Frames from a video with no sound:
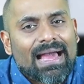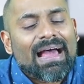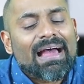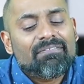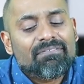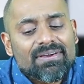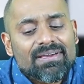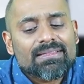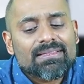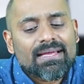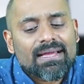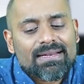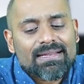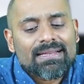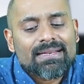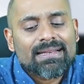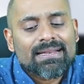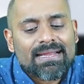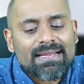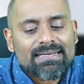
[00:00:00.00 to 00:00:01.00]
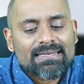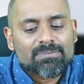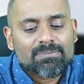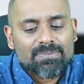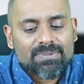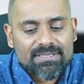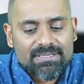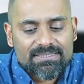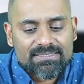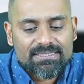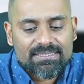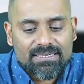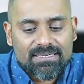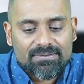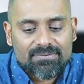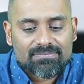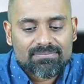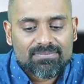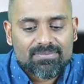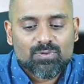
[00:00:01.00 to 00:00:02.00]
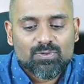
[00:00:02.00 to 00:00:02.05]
having that innate ability.